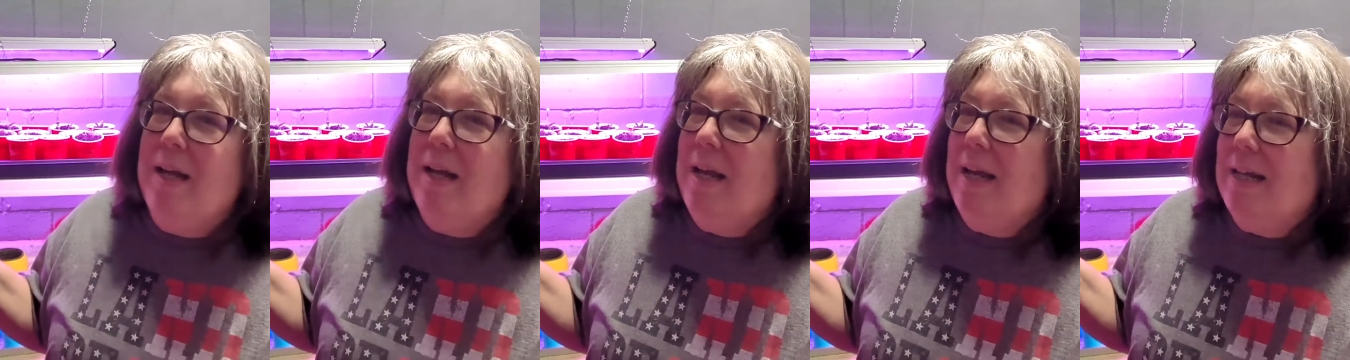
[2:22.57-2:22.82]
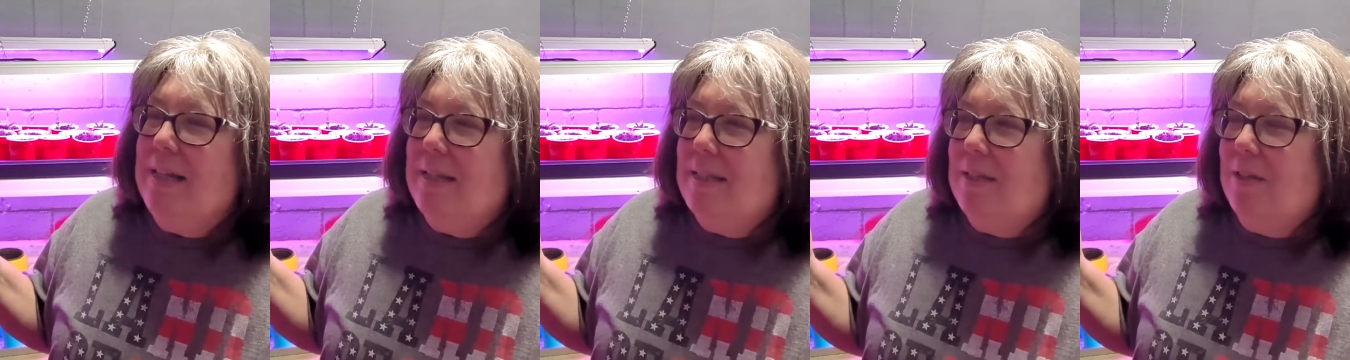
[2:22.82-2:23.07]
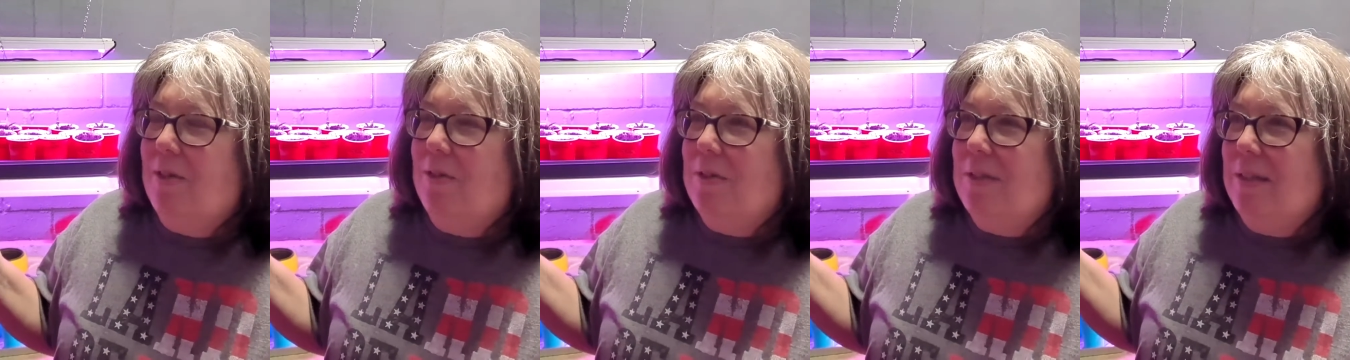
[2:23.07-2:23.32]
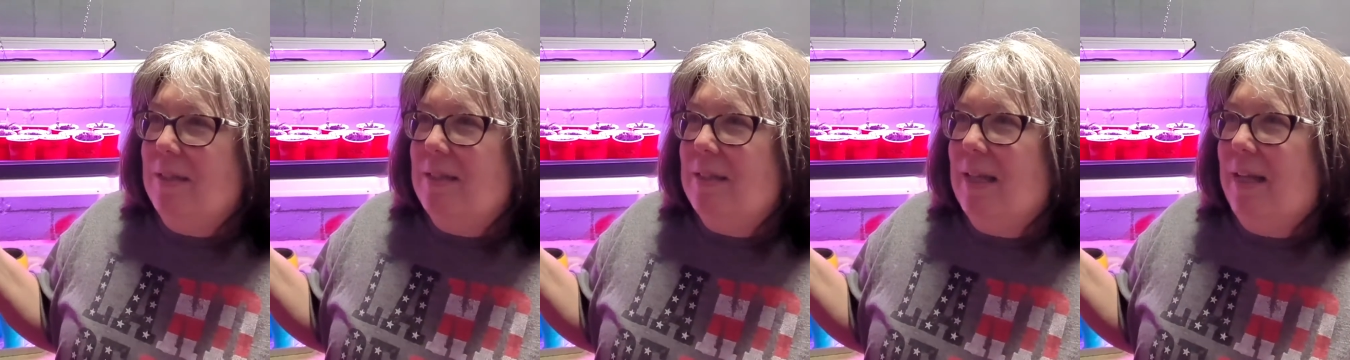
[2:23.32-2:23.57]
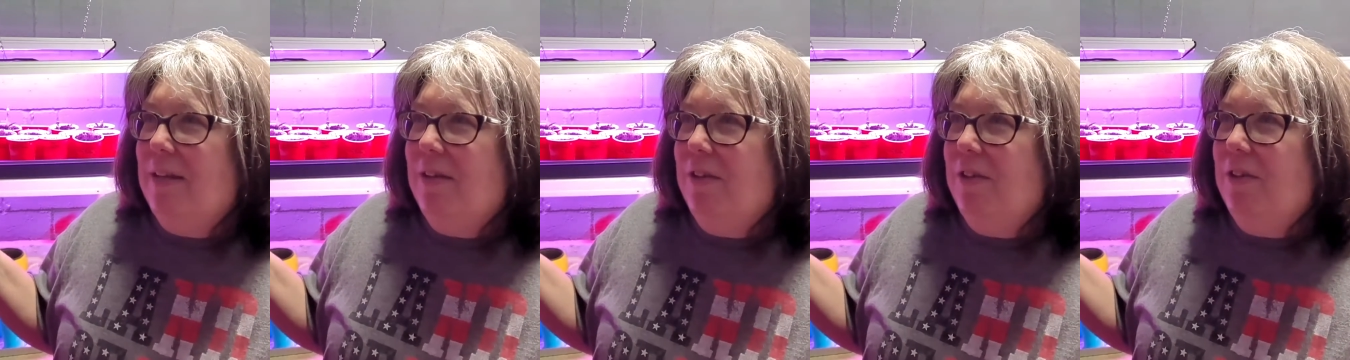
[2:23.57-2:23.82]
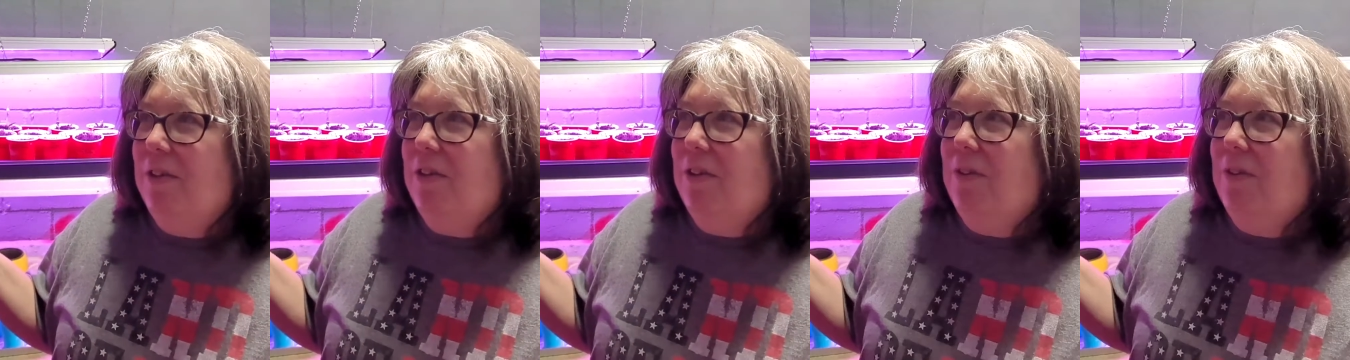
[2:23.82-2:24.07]
And so since I
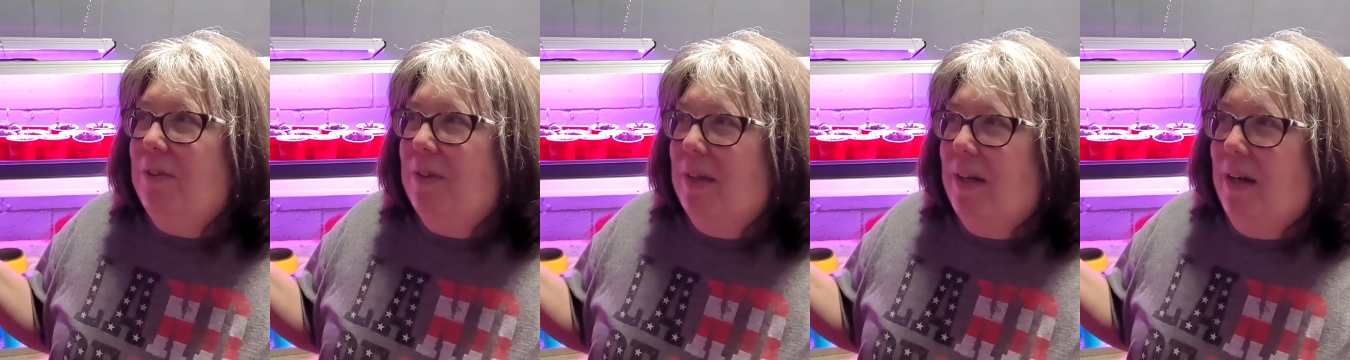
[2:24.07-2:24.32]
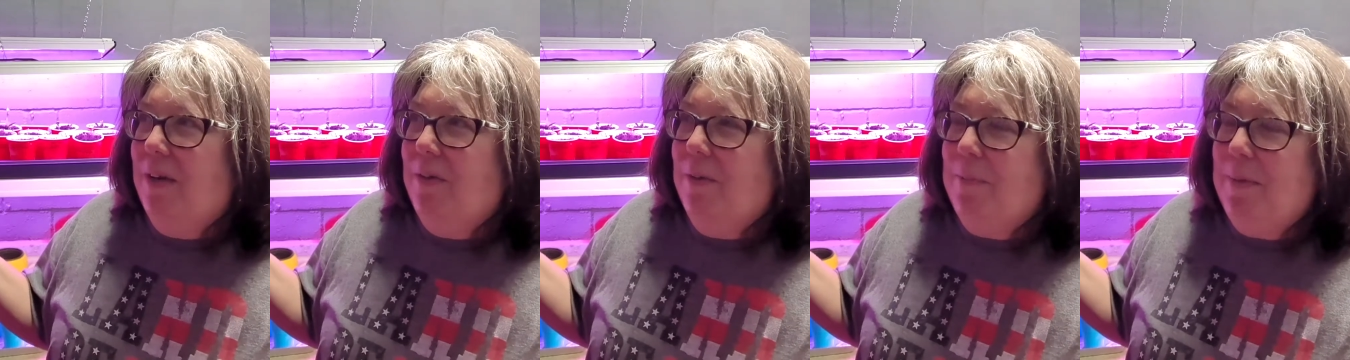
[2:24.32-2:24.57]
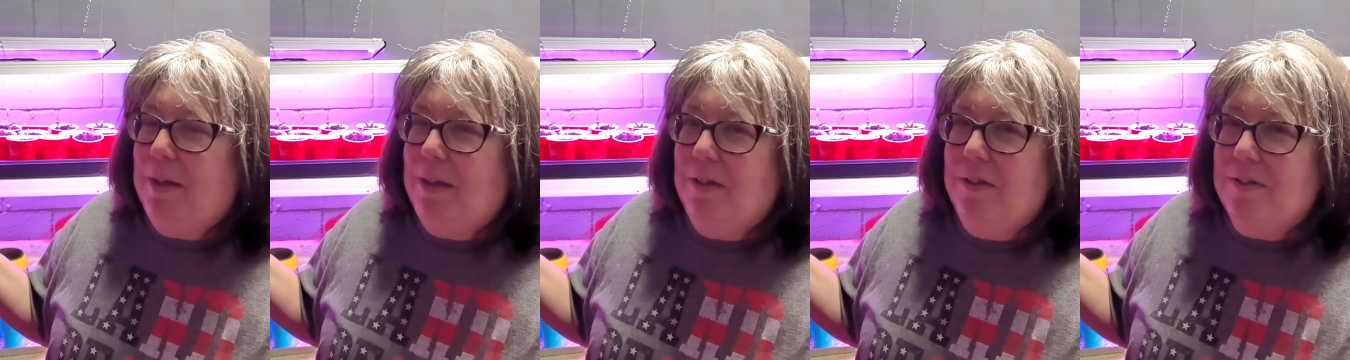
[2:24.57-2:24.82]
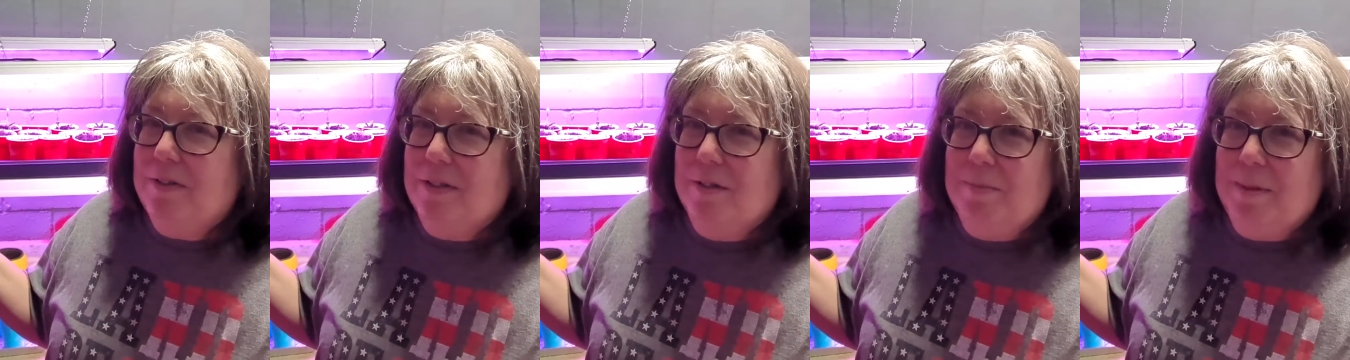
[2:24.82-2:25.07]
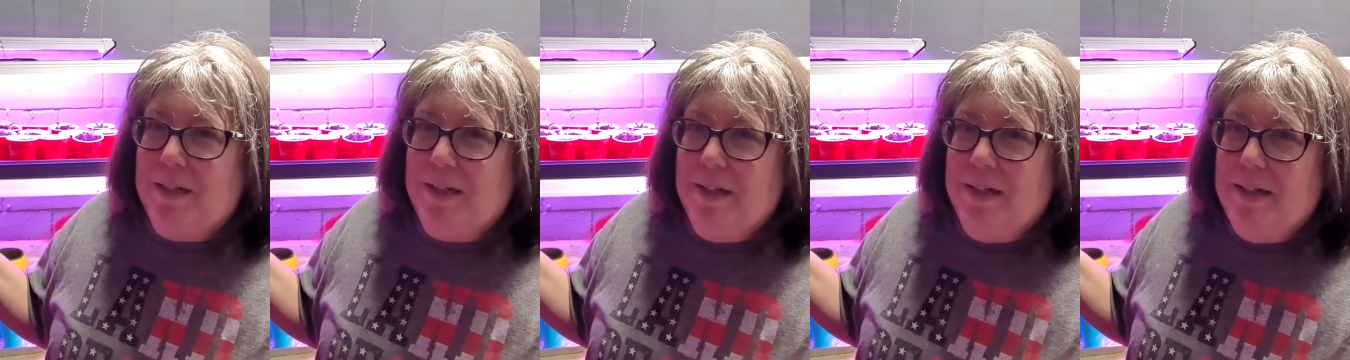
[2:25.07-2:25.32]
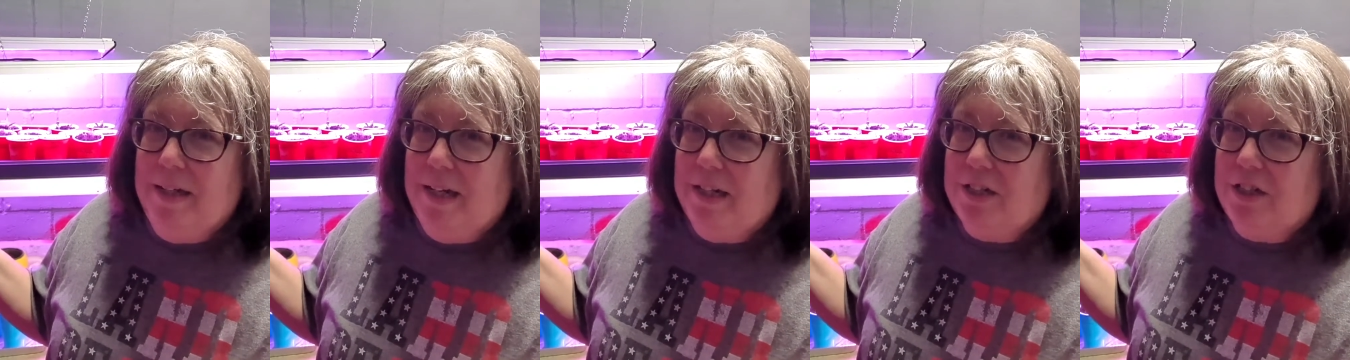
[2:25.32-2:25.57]
knew that I would be using them
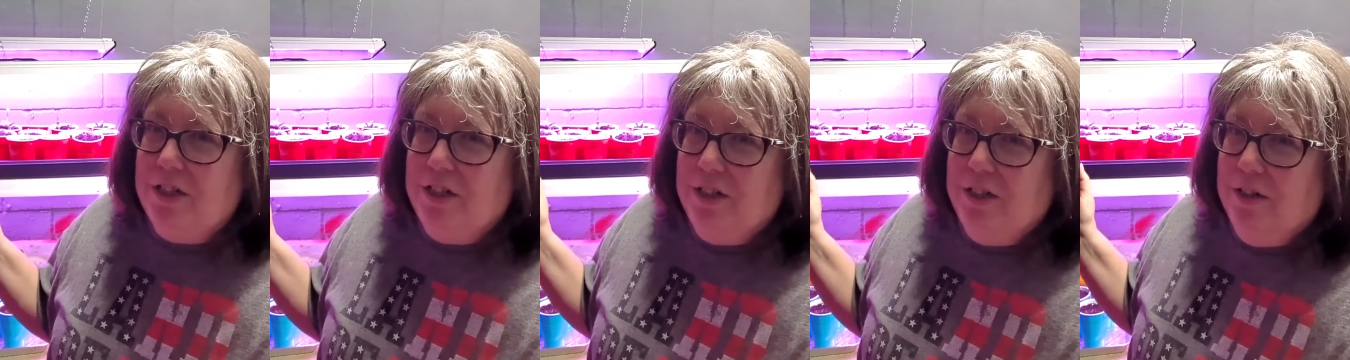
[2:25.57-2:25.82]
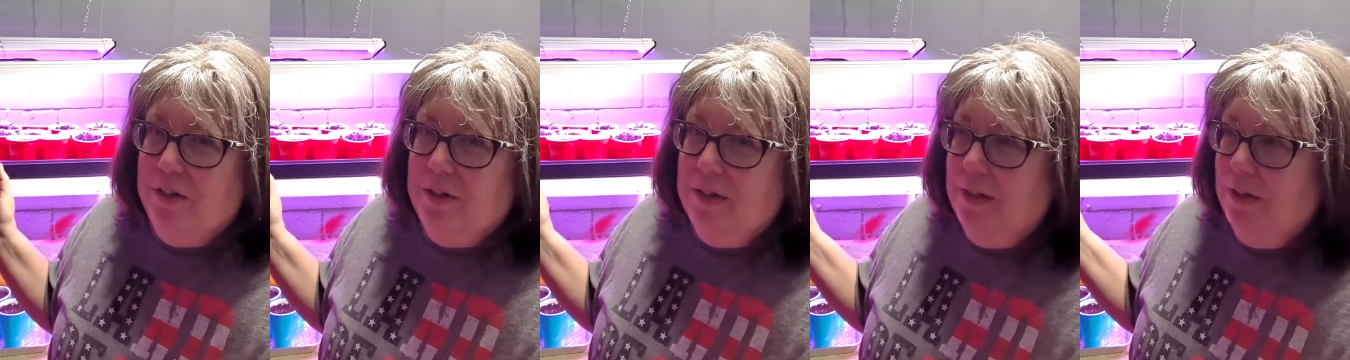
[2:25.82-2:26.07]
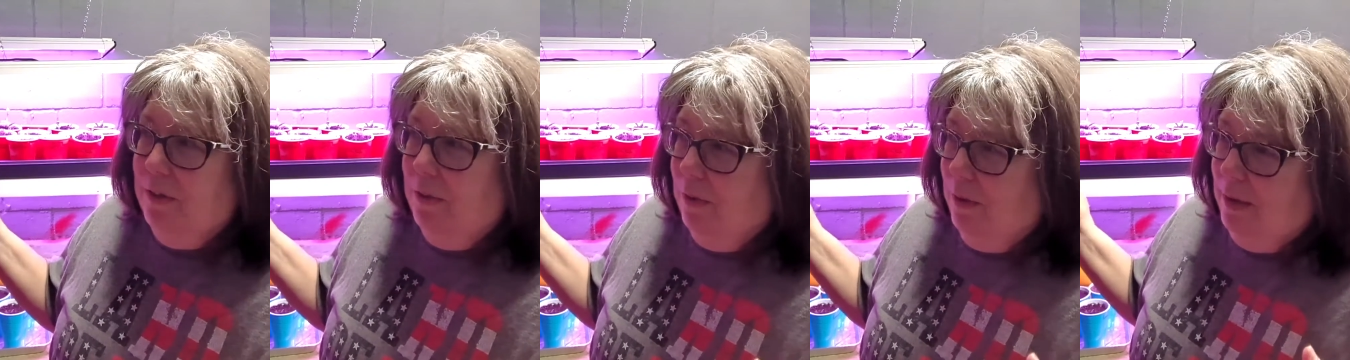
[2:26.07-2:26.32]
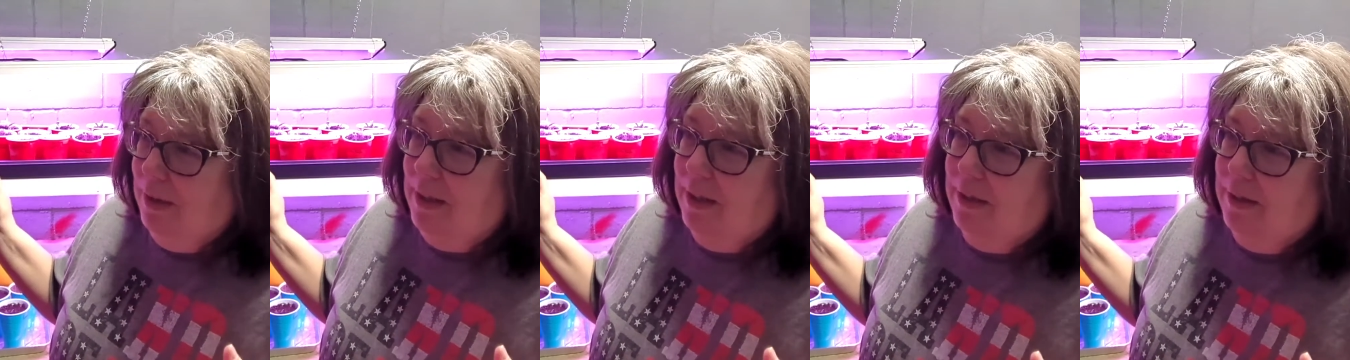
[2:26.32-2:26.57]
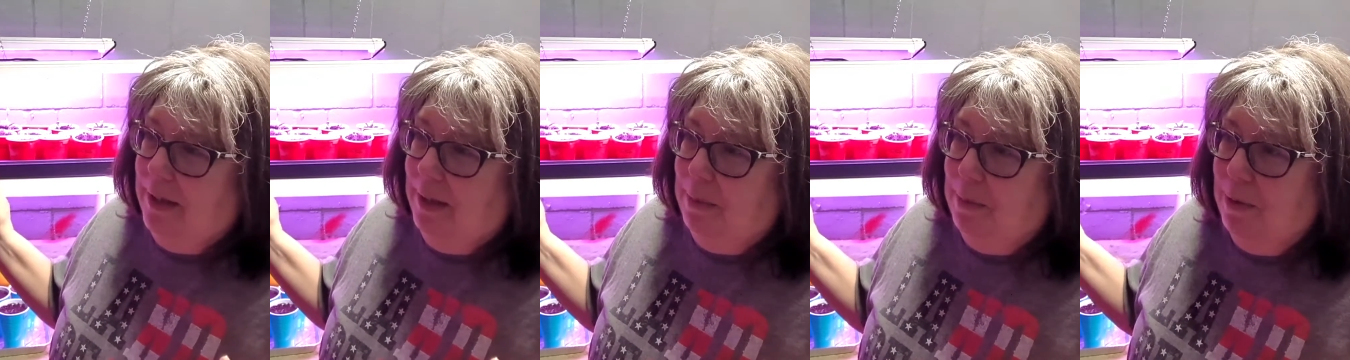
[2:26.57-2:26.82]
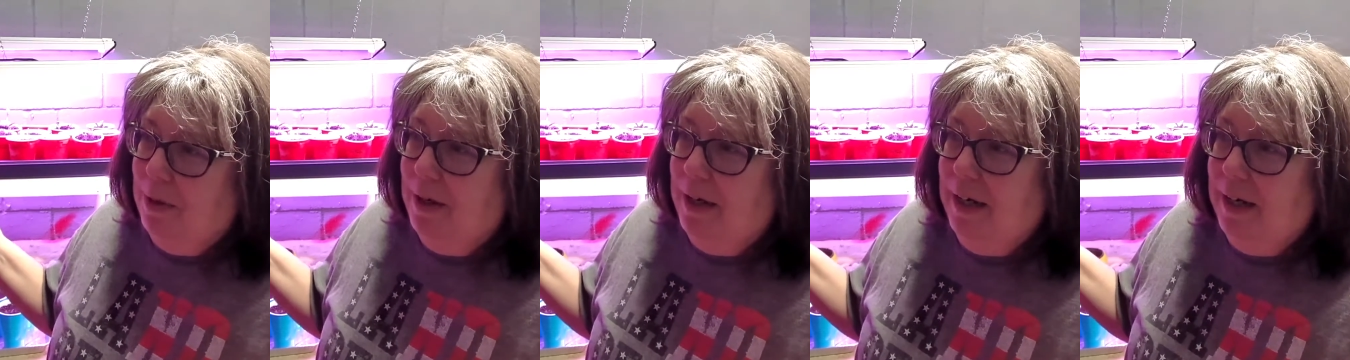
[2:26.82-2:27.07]
again next year or until they
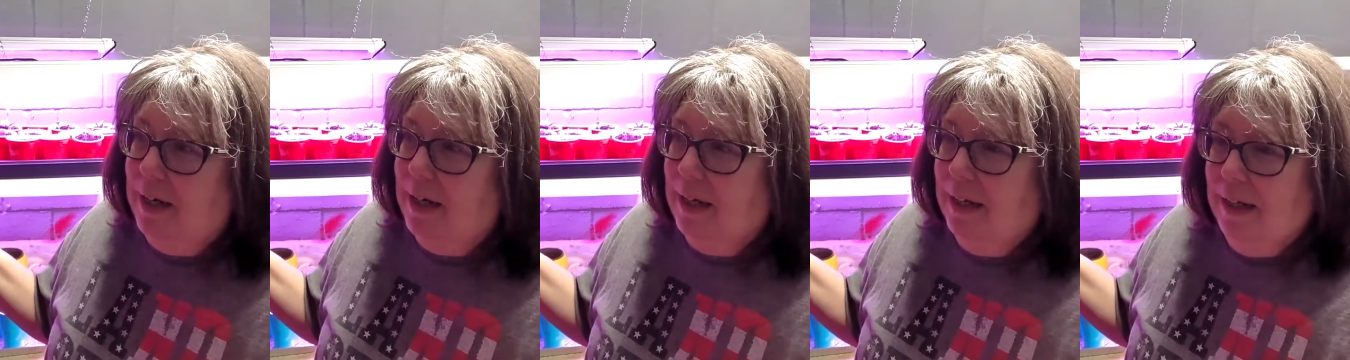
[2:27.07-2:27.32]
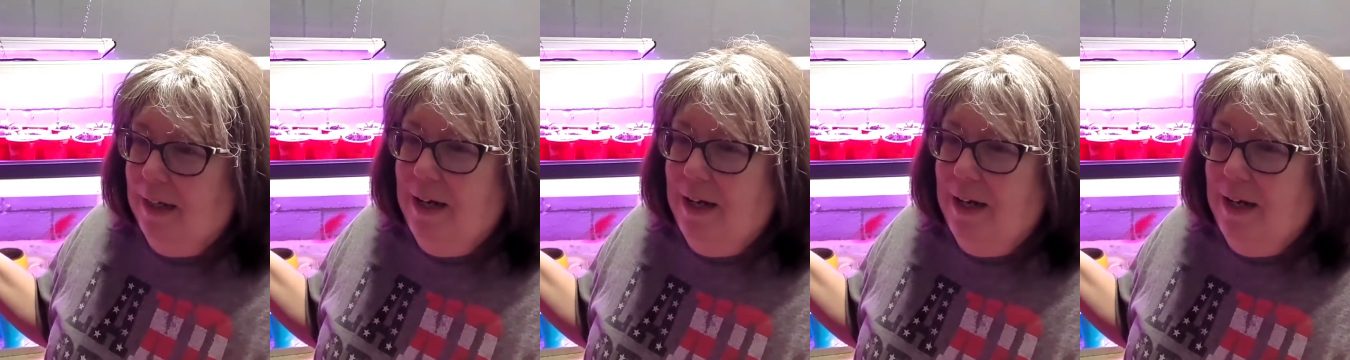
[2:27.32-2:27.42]
break,